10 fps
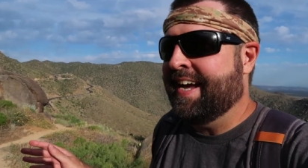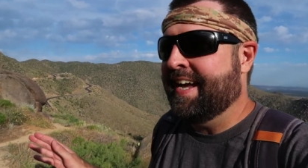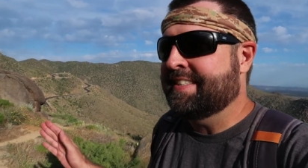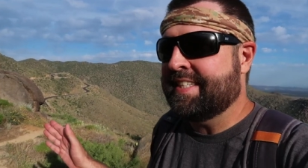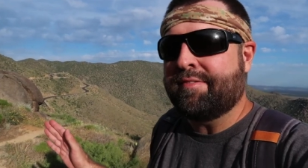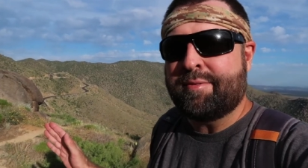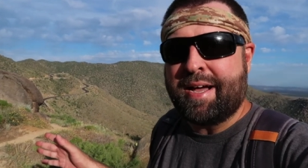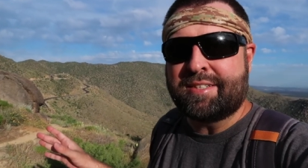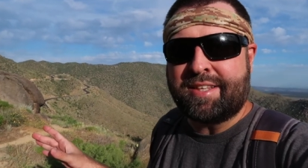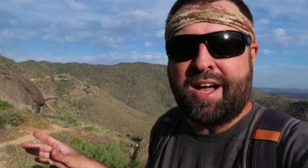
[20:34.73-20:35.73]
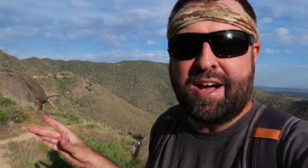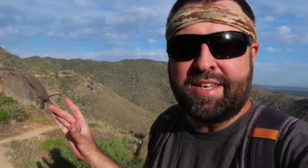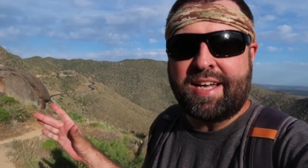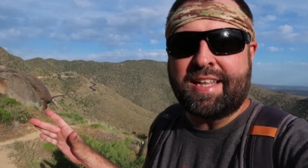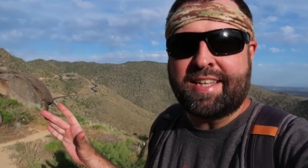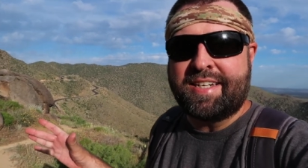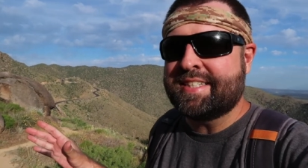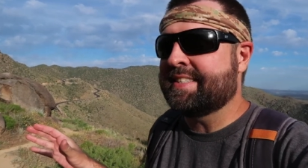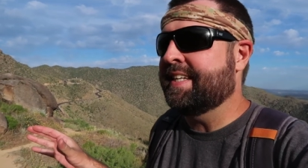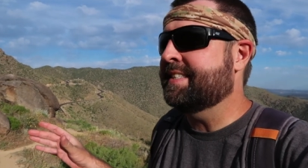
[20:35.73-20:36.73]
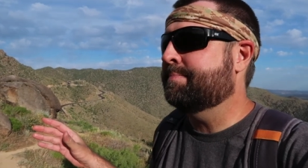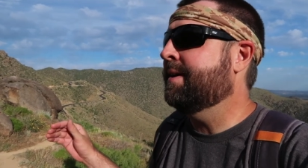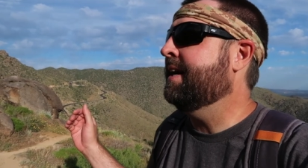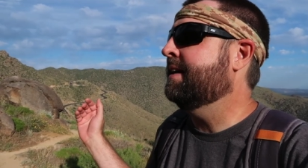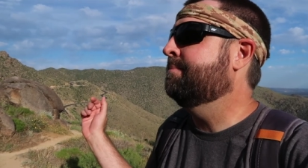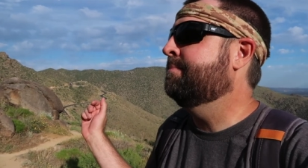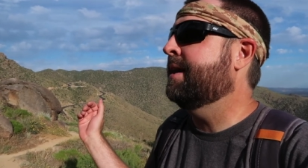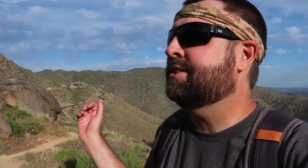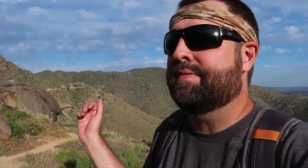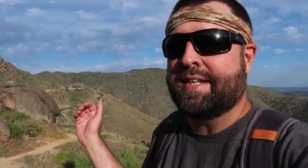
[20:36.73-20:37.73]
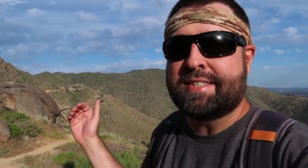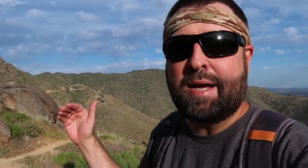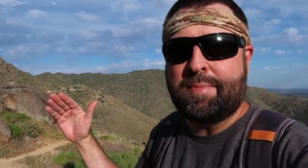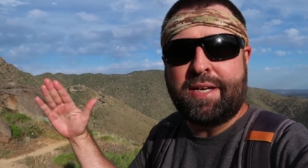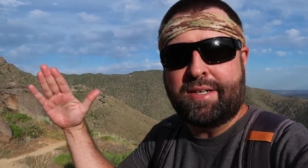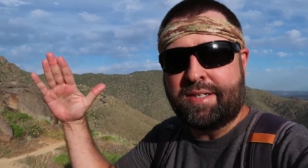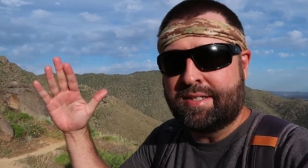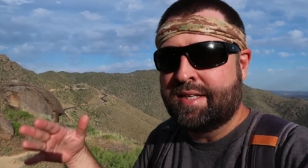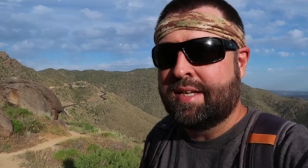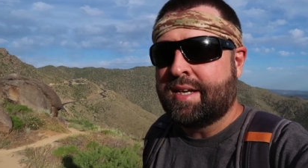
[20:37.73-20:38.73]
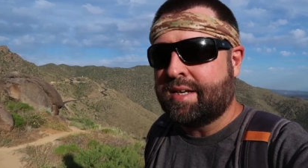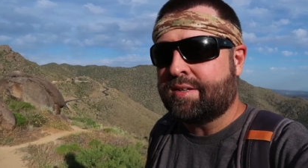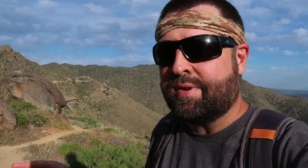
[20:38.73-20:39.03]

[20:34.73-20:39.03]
It's 7 miles long, you got the distance, but much of it is uphill.